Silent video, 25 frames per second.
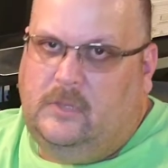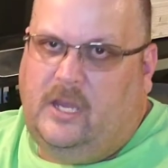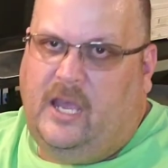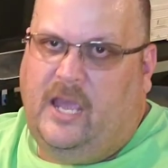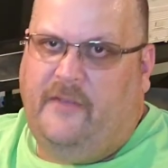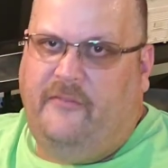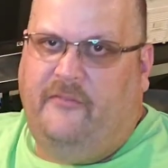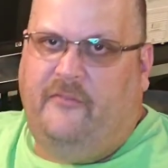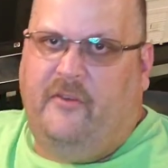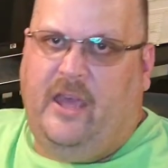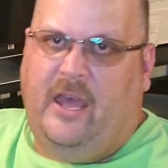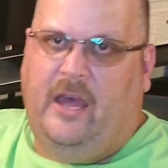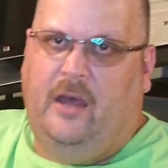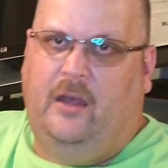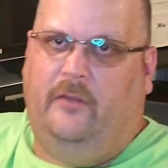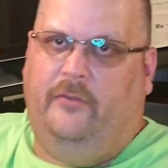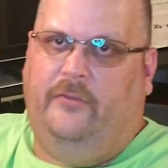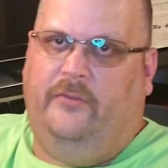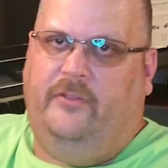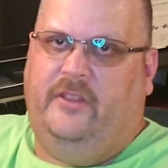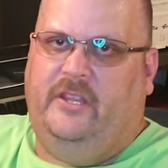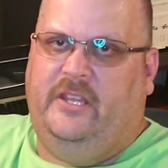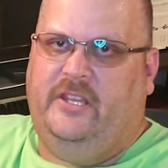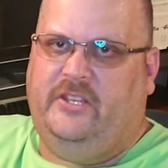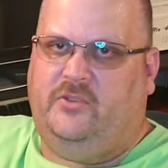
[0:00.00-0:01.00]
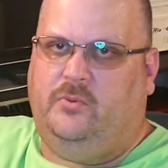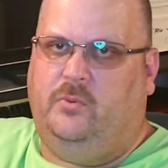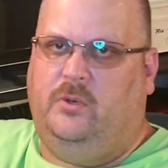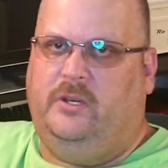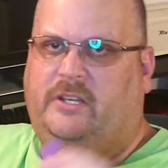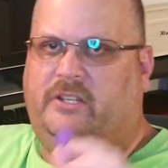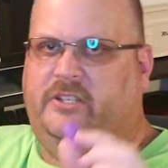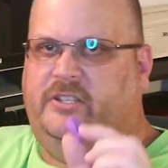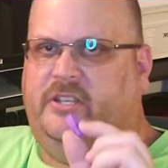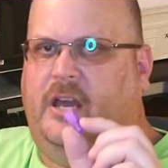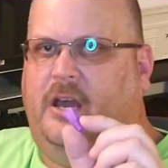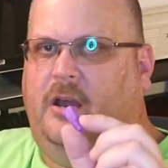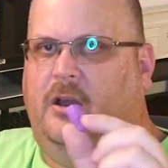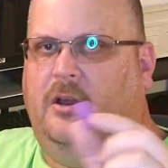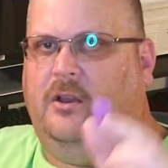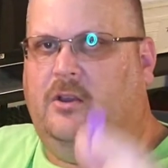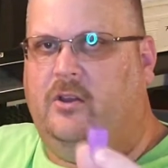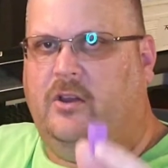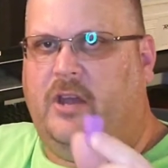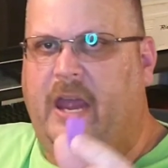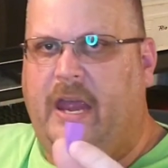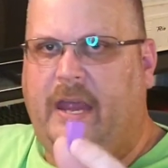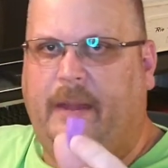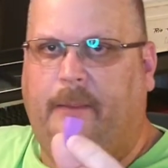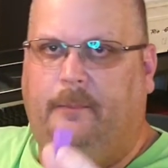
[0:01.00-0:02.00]
I found this works
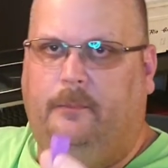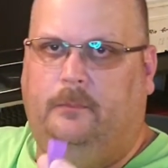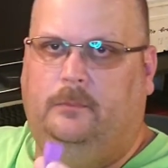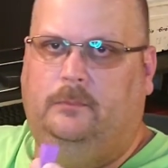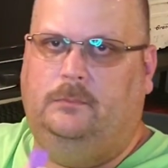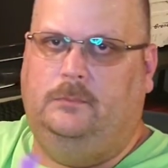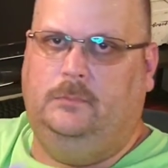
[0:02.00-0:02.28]
out great.